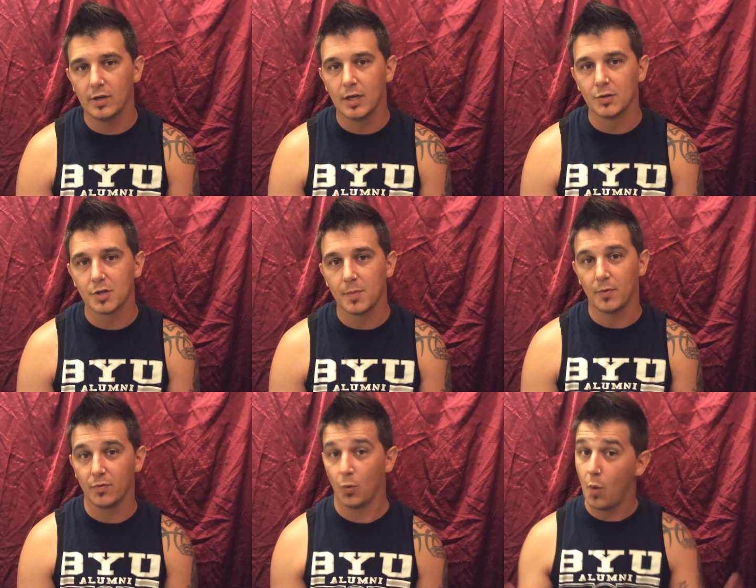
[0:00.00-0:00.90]
videos up
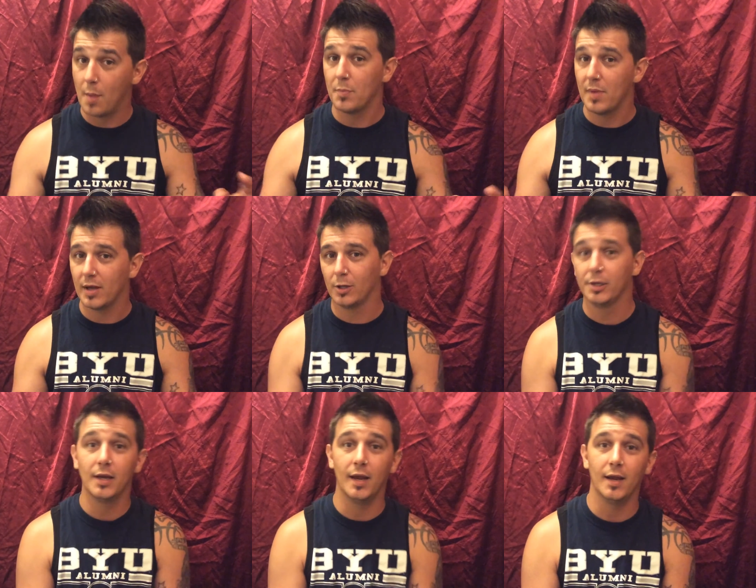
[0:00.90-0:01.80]
of the weapon
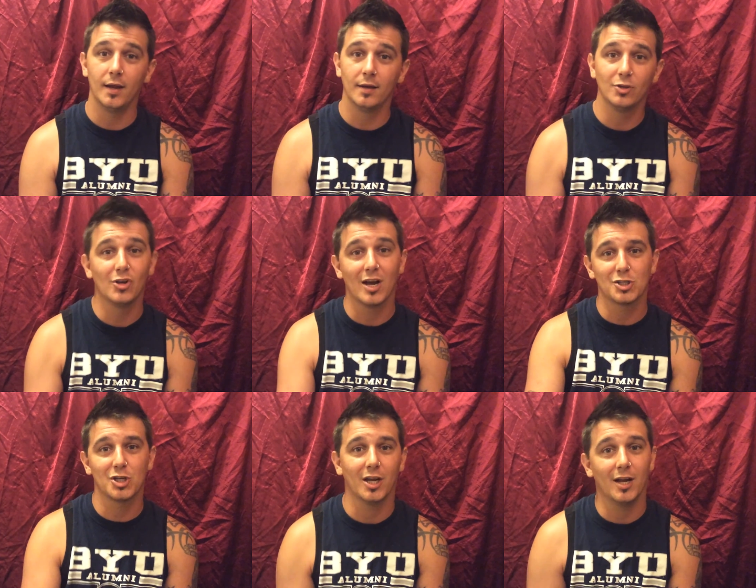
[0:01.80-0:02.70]
medley, and you
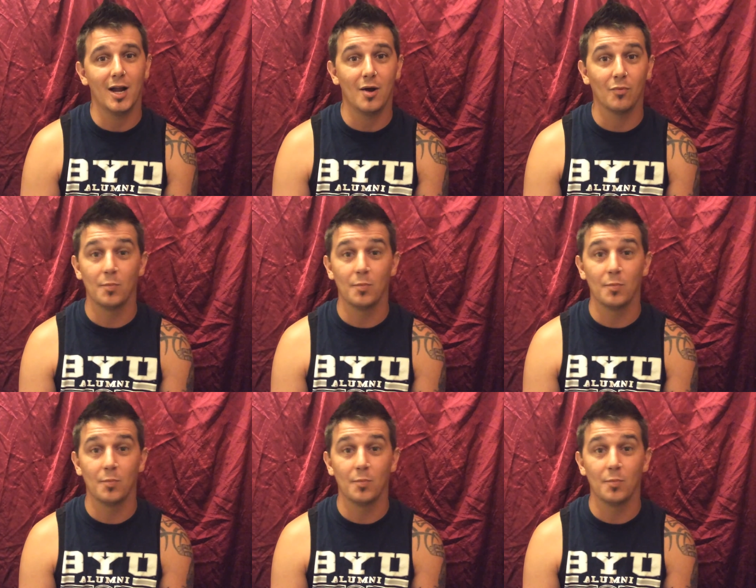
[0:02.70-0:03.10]
guys check it out.